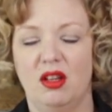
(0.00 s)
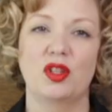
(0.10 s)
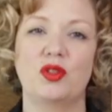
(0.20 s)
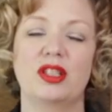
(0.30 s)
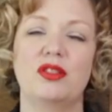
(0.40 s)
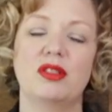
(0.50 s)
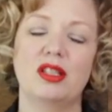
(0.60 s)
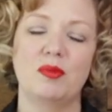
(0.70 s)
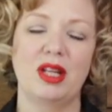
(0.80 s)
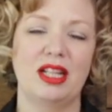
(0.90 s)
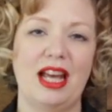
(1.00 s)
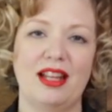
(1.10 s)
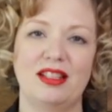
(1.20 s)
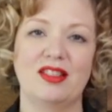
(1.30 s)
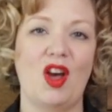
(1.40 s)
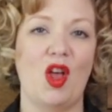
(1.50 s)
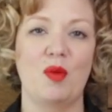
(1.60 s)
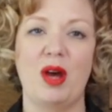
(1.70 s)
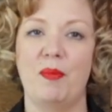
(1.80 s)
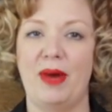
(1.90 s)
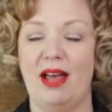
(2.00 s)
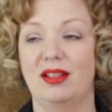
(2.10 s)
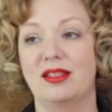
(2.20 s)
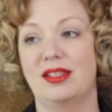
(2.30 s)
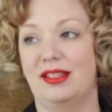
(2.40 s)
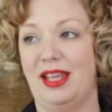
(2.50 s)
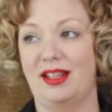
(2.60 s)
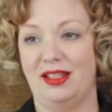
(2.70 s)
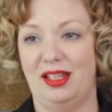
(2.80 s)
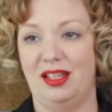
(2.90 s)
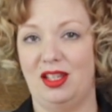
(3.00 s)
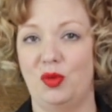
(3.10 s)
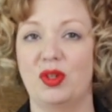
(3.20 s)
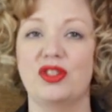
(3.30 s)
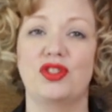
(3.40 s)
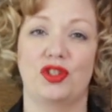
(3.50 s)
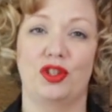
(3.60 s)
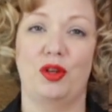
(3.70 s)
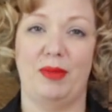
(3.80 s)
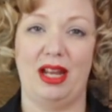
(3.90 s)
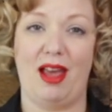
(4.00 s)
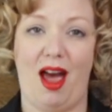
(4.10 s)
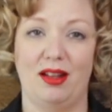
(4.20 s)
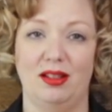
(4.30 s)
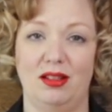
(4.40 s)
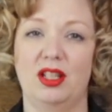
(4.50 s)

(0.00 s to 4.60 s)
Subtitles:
The trick to a good Manhattan is all about balance and technique. You want to stir your Manhattan.